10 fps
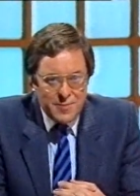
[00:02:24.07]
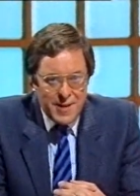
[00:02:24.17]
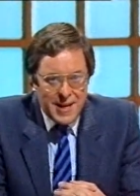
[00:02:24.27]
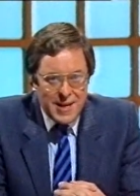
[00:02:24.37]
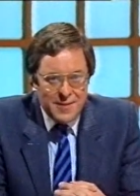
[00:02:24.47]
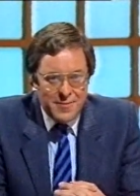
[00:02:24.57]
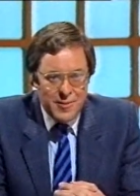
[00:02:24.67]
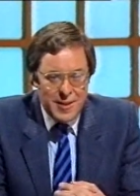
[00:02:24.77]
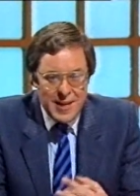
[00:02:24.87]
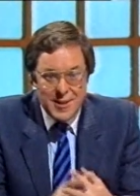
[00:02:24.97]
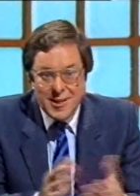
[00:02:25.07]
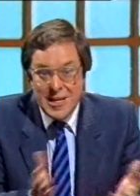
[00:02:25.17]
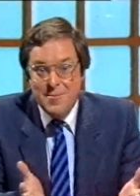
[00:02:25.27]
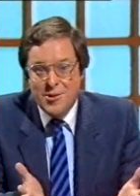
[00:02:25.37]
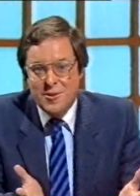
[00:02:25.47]
She's back here for the eighth
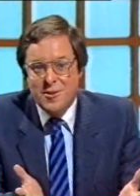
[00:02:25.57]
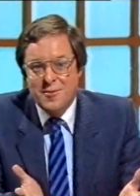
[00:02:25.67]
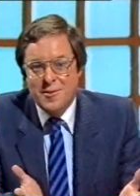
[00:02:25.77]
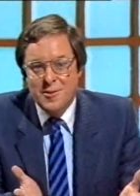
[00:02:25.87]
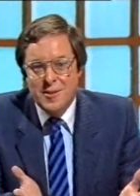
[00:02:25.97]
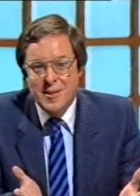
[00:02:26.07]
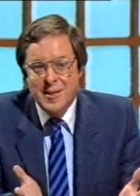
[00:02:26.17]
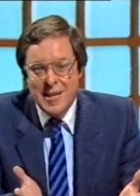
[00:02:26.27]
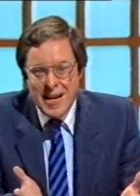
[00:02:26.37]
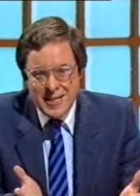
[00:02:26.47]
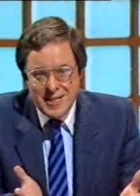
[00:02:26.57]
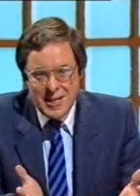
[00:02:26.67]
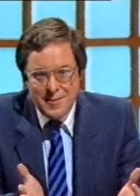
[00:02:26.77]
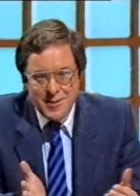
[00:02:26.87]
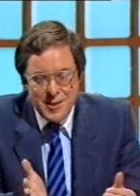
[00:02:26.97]
time, which is, of course, the last time.